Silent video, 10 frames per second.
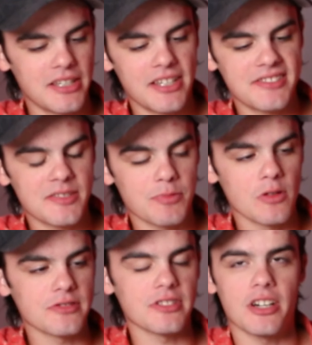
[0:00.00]
it has its
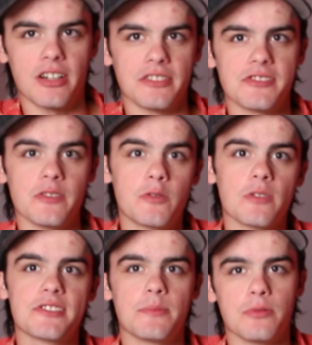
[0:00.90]
pros and cons. So of
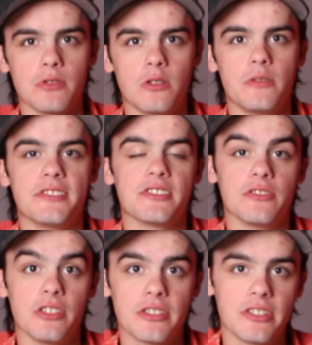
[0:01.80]
course the pro is the
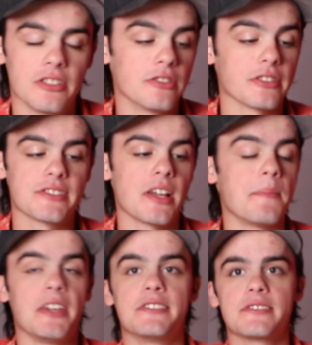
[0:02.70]
look. It looks
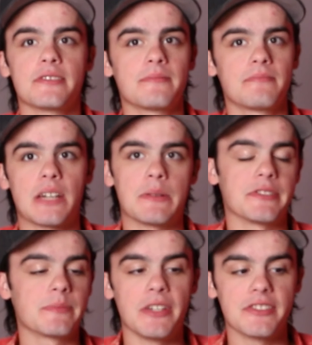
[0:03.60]
amazing. I
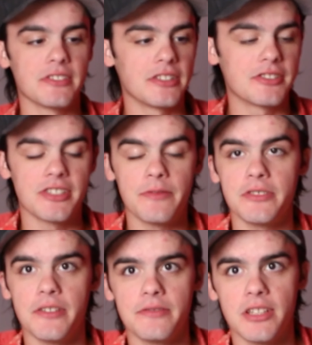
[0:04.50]
mean, space age,
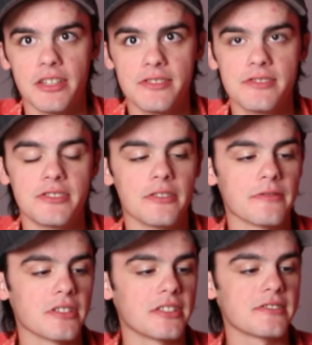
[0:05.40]
definitely a flex to your
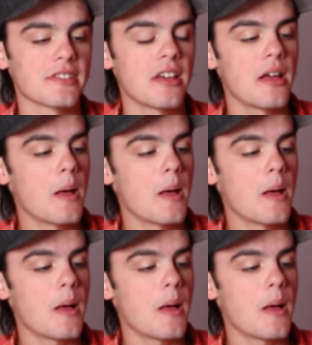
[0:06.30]
friends.